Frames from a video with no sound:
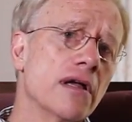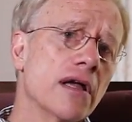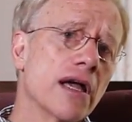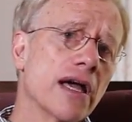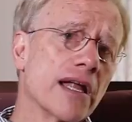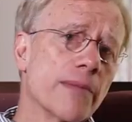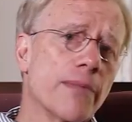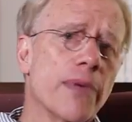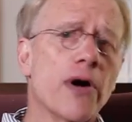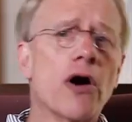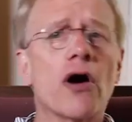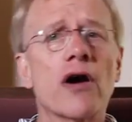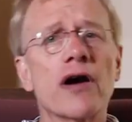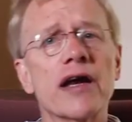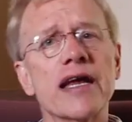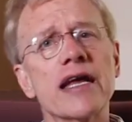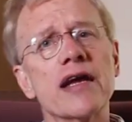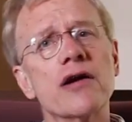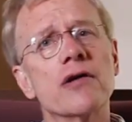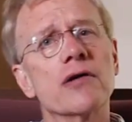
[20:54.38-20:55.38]
at a
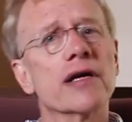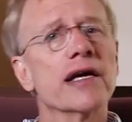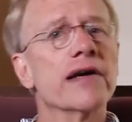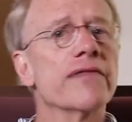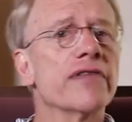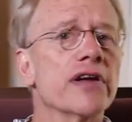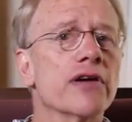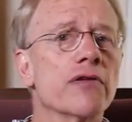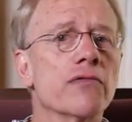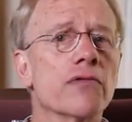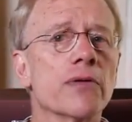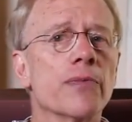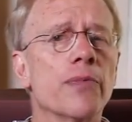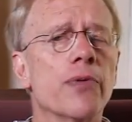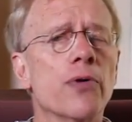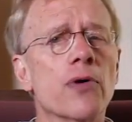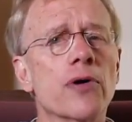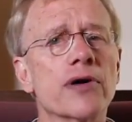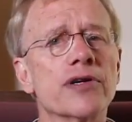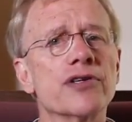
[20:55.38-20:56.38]
party or giving a
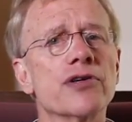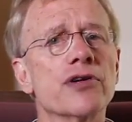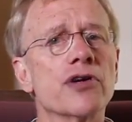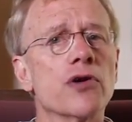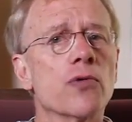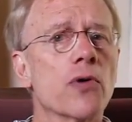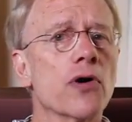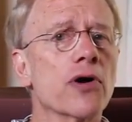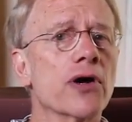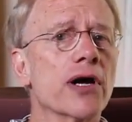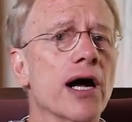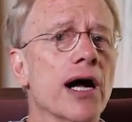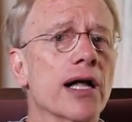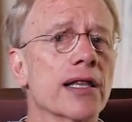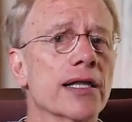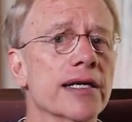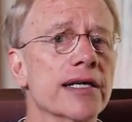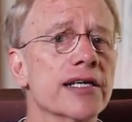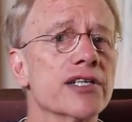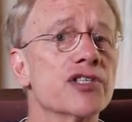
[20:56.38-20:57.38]
report to your work
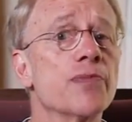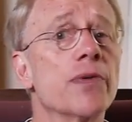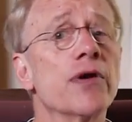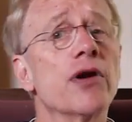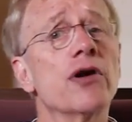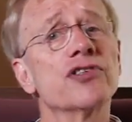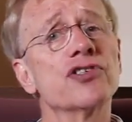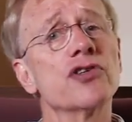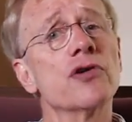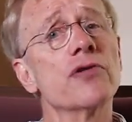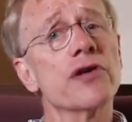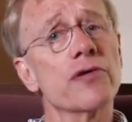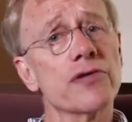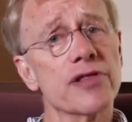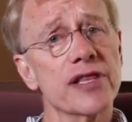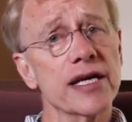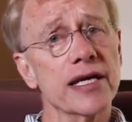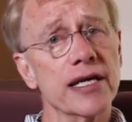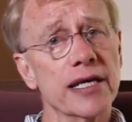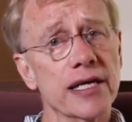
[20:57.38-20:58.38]
colleagues, but also their
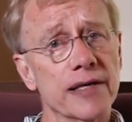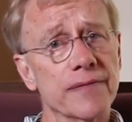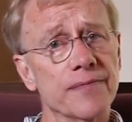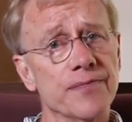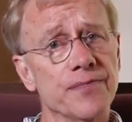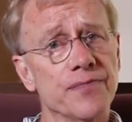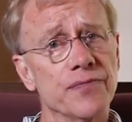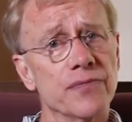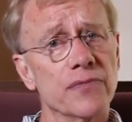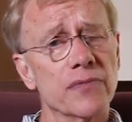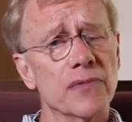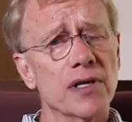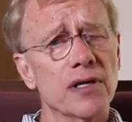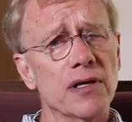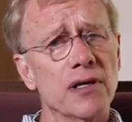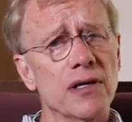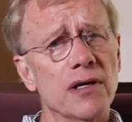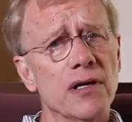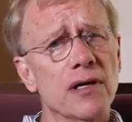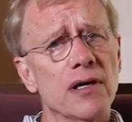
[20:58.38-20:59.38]
thinking.
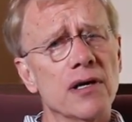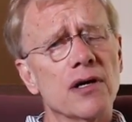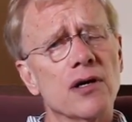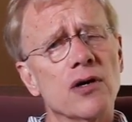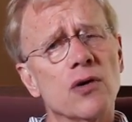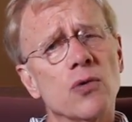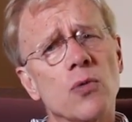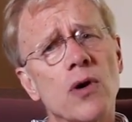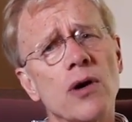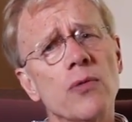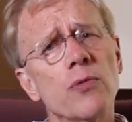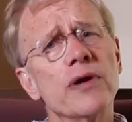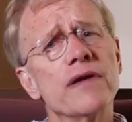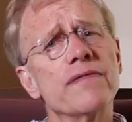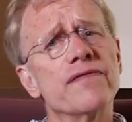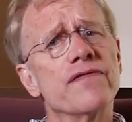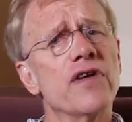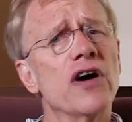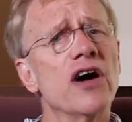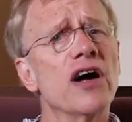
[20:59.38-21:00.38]
What we
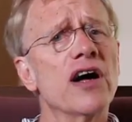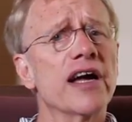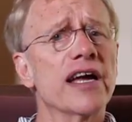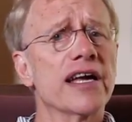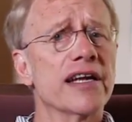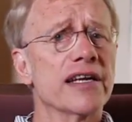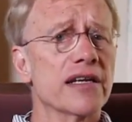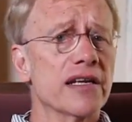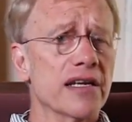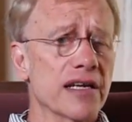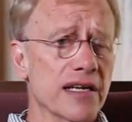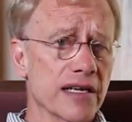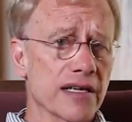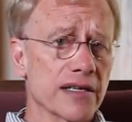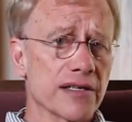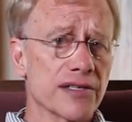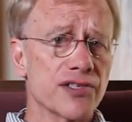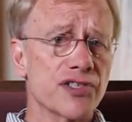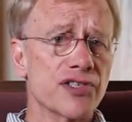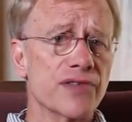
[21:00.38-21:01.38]
find
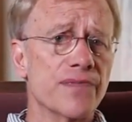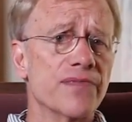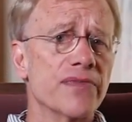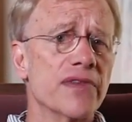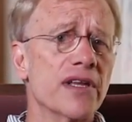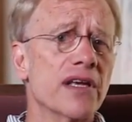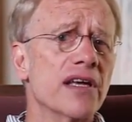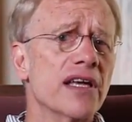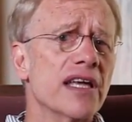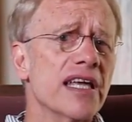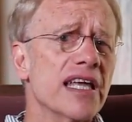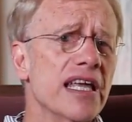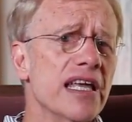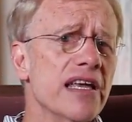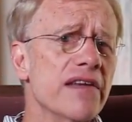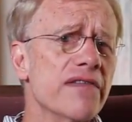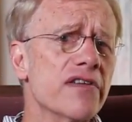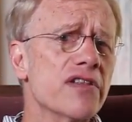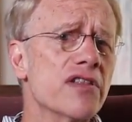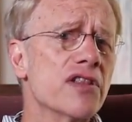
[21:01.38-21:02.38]
is,
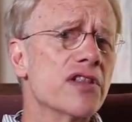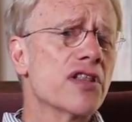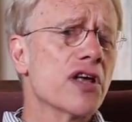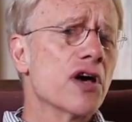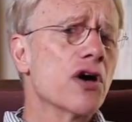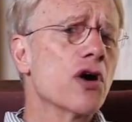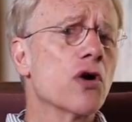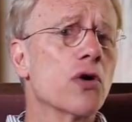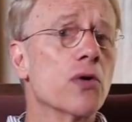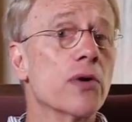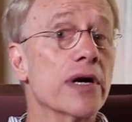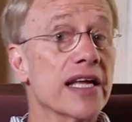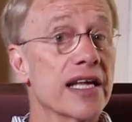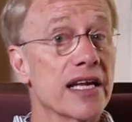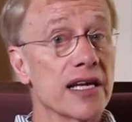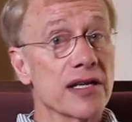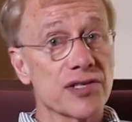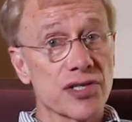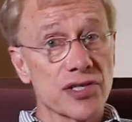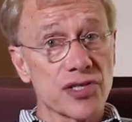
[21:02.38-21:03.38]
even though it
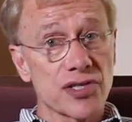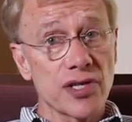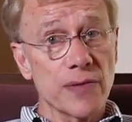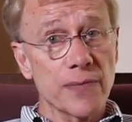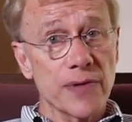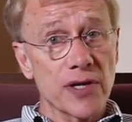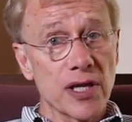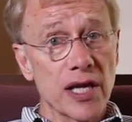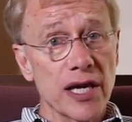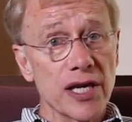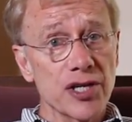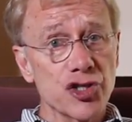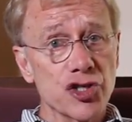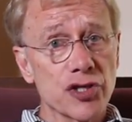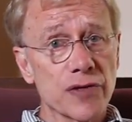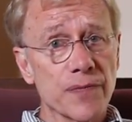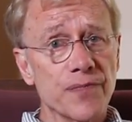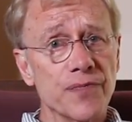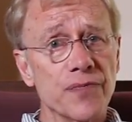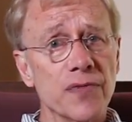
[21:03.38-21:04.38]
is a
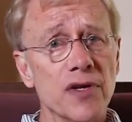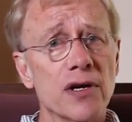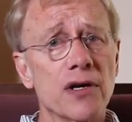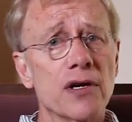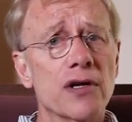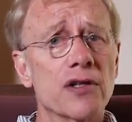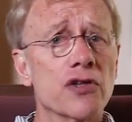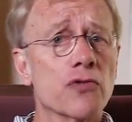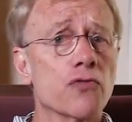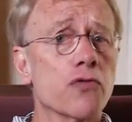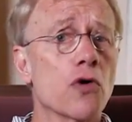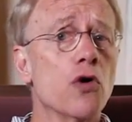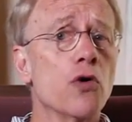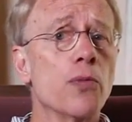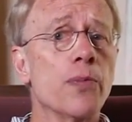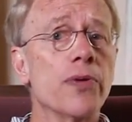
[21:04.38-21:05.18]
simulation, the role